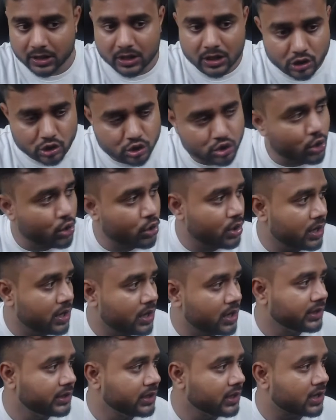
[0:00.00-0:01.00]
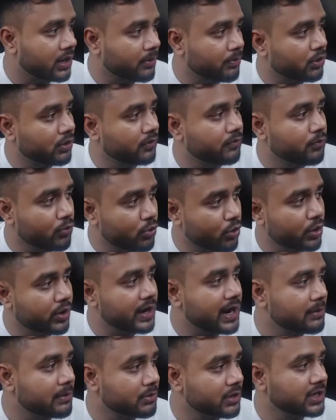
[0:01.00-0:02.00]
So here couple of more
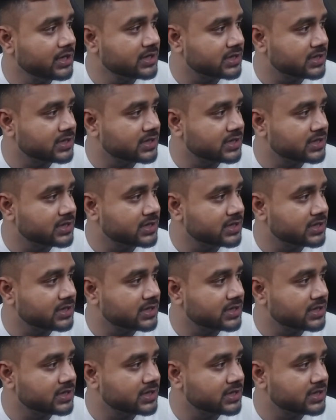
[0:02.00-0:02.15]
libraries